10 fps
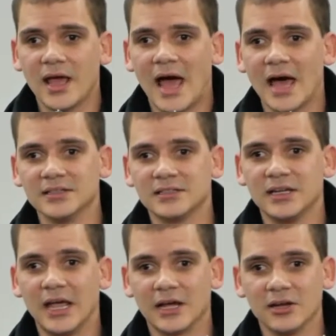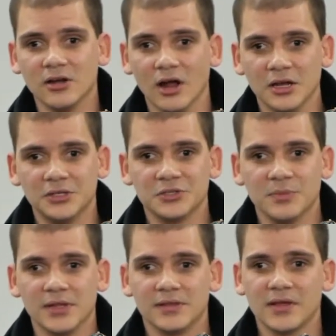has an
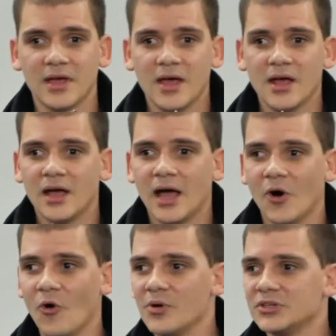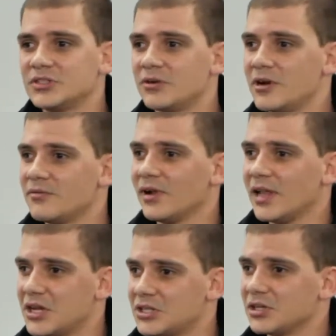acknowledgement, almost a
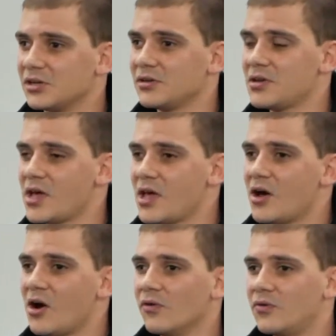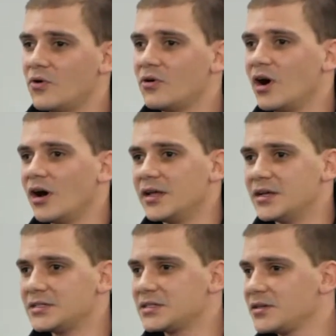revelation of who God
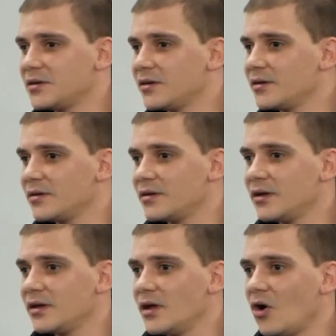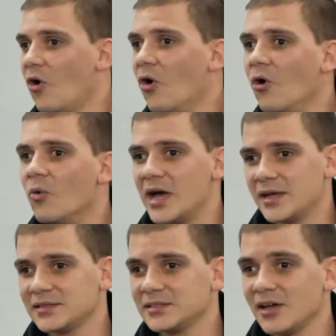is.
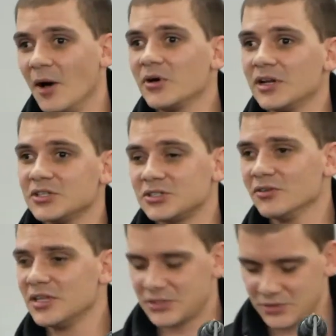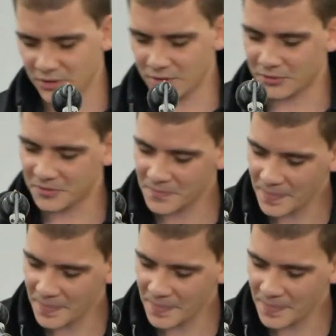Always. I'm going to show this to you.